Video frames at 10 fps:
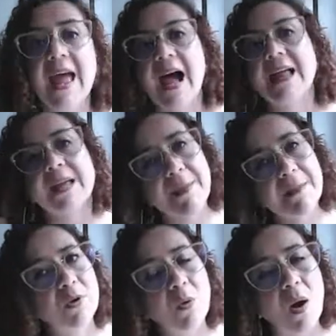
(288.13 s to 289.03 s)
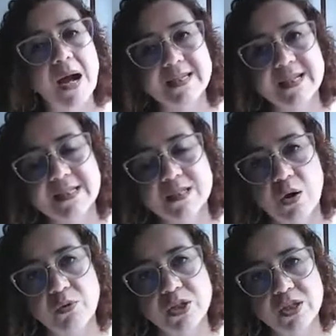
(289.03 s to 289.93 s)
and the people who acted as
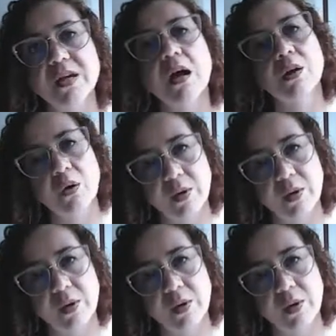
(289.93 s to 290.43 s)
coaches are